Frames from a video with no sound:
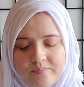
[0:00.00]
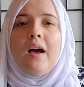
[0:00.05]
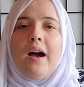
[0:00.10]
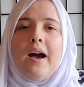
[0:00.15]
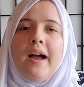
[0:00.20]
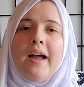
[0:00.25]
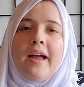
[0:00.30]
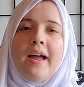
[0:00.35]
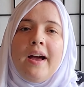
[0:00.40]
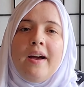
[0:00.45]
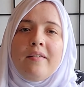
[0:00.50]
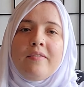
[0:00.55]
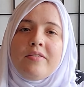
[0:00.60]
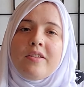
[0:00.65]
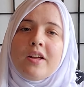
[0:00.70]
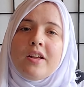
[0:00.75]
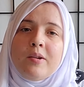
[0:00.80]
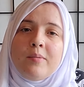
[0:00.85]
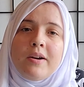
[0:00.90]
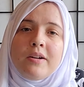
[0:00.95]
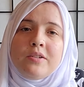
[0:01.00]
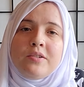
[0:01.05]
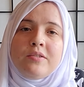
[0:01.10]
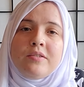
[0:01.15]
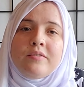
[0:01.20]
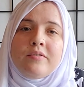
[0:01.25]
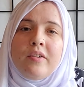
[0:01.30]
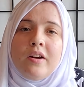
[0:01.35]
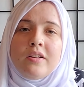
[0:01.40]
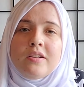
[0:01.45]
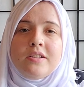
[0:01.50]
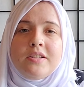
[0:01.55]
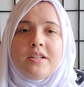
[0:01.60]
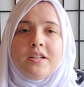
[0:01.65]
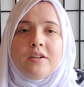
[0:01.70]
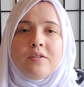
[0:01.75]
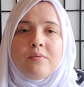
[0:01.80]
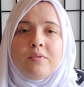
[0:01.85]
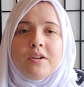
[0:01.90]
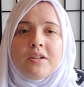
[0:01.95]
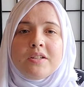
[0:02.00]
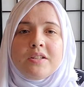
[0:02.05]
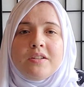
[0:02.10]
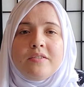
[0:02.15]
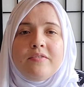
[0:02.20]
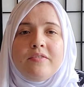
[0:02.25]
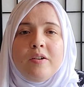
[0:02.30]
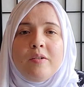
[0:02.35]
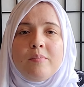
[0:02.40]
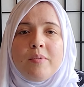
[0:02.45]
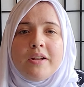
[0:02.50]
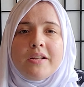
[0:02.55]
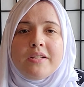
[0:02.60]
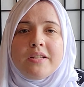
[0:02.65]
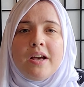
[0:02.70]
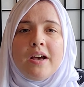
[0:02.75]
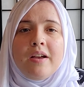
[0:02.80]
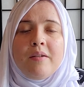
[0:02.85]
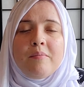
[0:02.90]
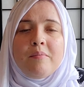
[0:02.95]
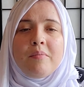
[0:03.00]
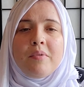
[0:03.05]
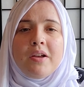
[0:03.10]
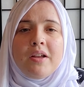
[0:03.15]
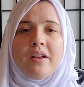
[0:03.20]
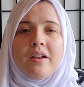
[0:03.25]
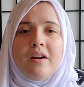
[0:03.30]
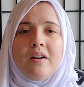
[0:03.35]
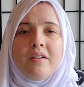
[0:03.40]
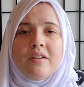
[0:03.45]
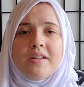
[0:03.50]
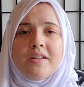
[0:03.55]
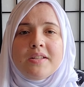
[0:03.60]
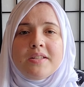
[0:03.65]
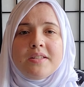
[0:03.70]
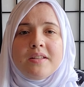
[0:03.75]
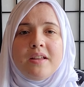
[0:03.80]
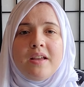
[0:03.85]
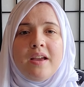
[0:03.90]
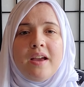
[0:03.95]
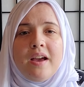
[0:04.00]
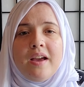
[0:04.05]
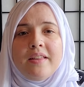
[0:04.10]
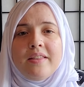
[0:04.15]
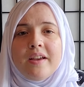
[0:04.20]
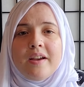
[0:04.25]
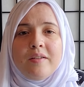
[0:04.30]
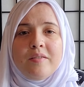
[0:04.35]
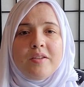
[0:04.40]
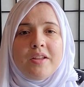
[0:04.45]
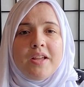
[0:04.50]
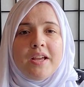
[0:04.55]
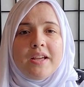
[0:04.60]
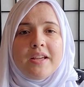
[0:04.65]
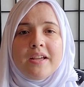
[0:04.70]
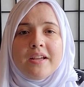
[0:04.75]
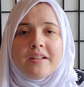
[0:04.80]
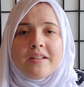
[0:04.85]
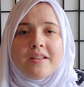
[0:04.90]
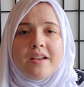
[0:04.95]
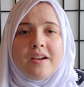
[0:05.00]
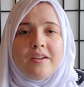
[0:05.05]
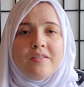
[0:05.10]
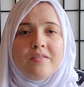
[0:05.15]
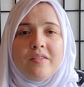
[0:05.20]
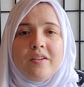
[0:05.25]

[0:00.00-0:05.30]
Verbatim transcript: I have thought about doing volunteer work to fill my time, but honestly, I think I would get kicked out of